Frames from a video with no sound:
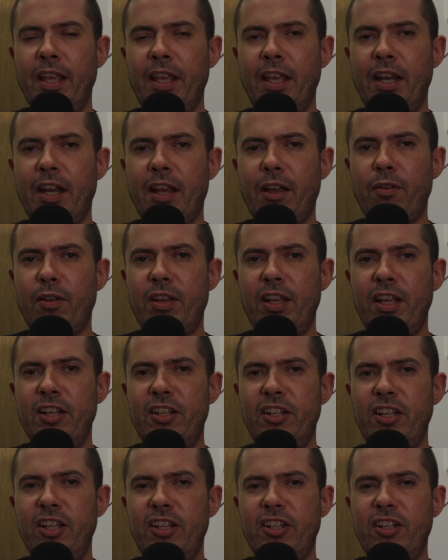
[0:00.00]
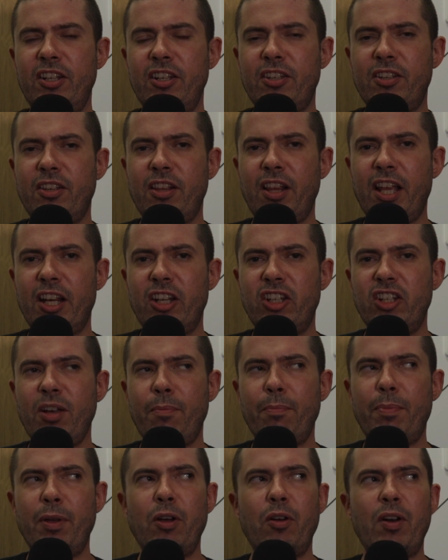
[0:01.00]
You know, he's just like
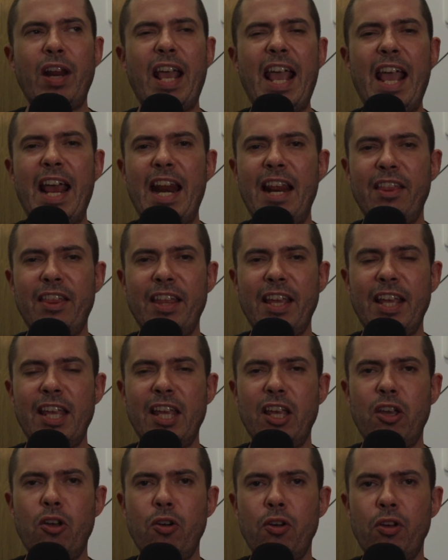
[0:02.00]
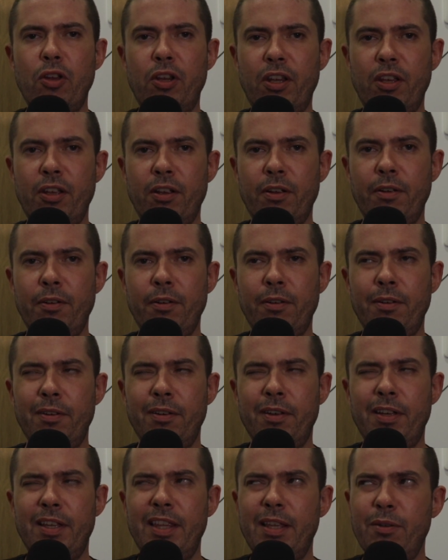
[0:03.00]
jumping on anything he could,
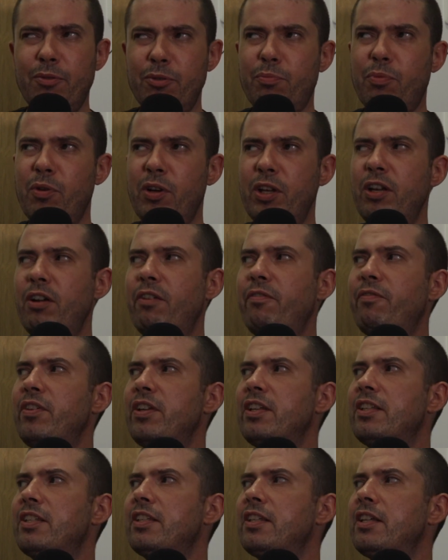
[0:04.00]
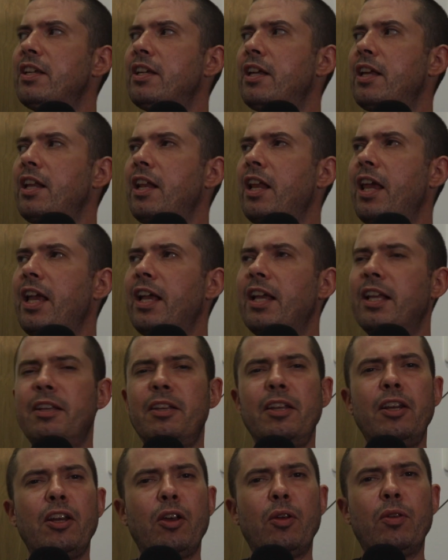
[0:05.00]
and that was pretty obvious. Like,
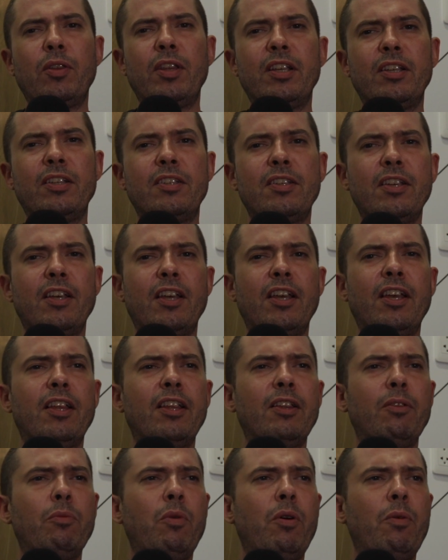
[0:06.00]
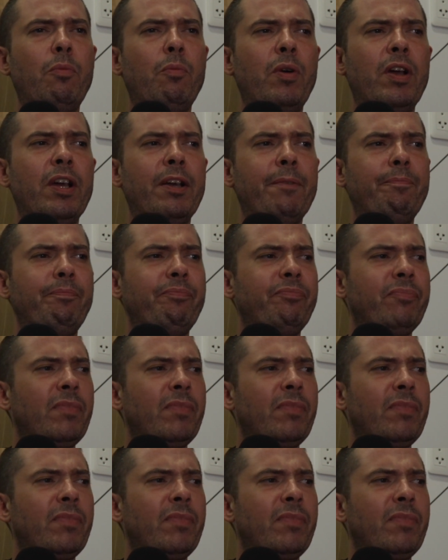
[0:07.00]
you know, there's the one where